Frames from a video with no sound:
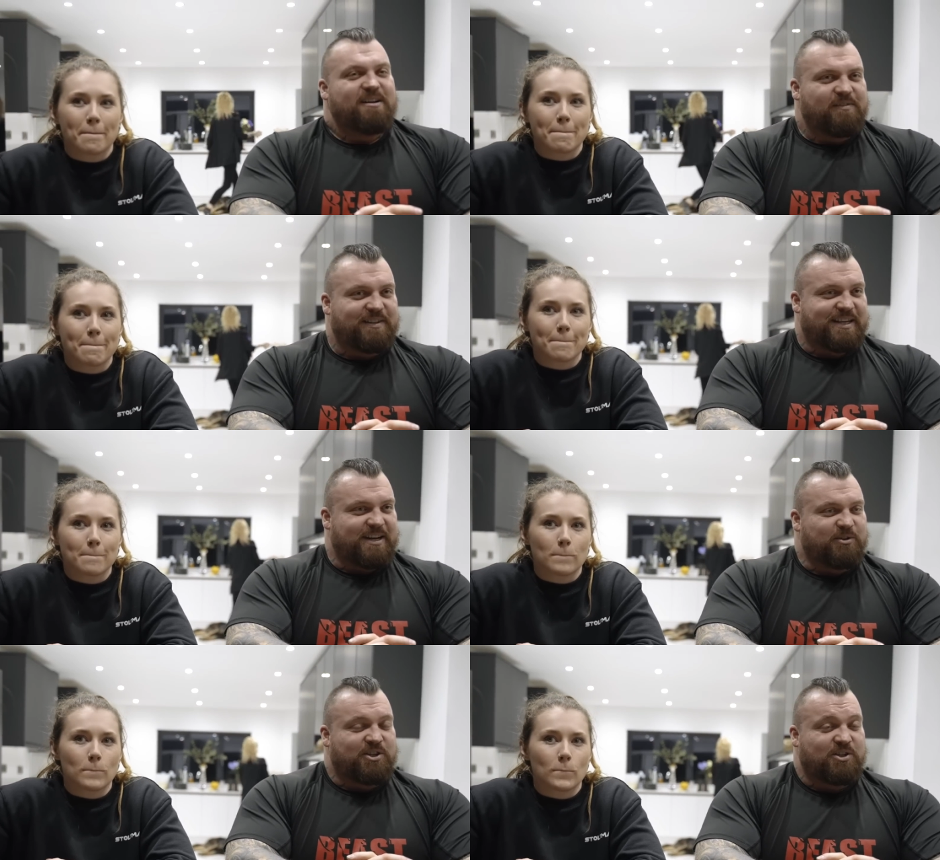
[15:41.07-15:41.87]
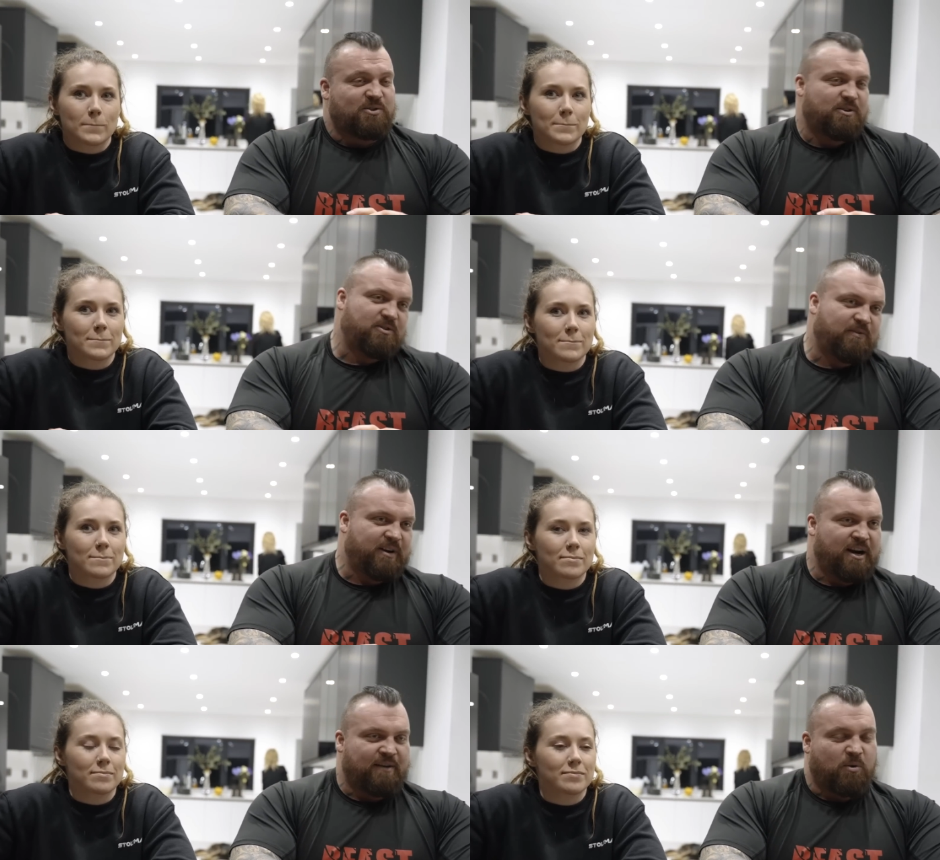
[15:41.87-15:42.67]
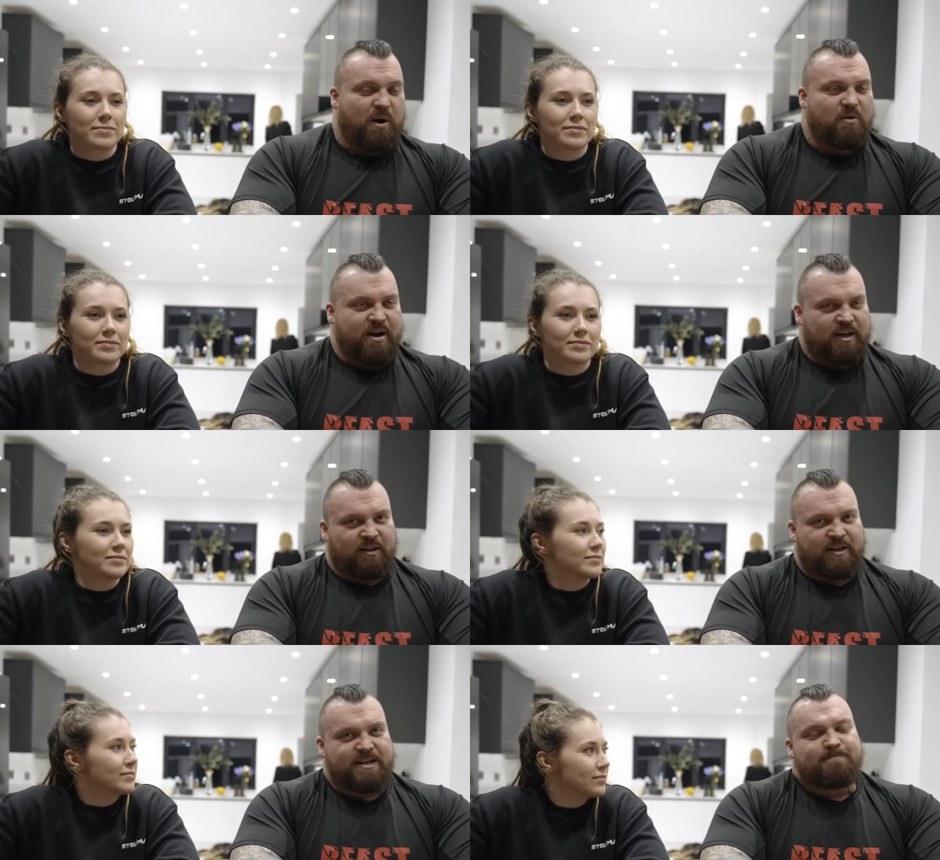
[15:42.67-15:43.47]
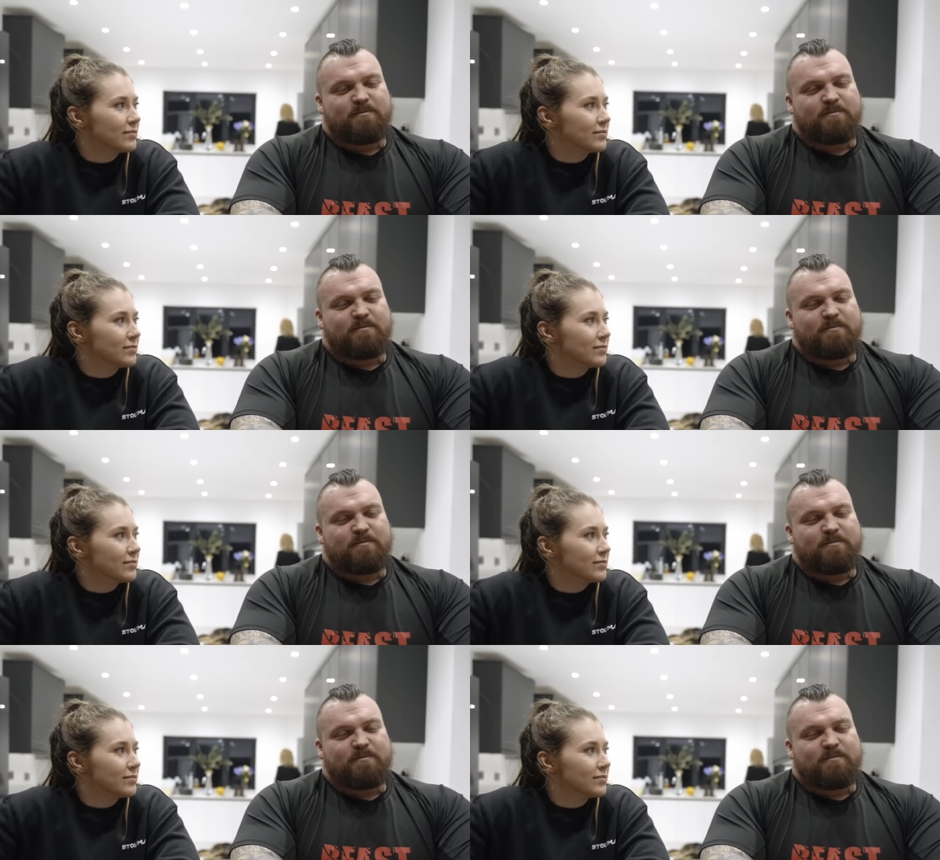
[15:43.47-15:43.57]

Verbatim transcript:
Speaker 1: for tea, which is something I'd have quite regularly.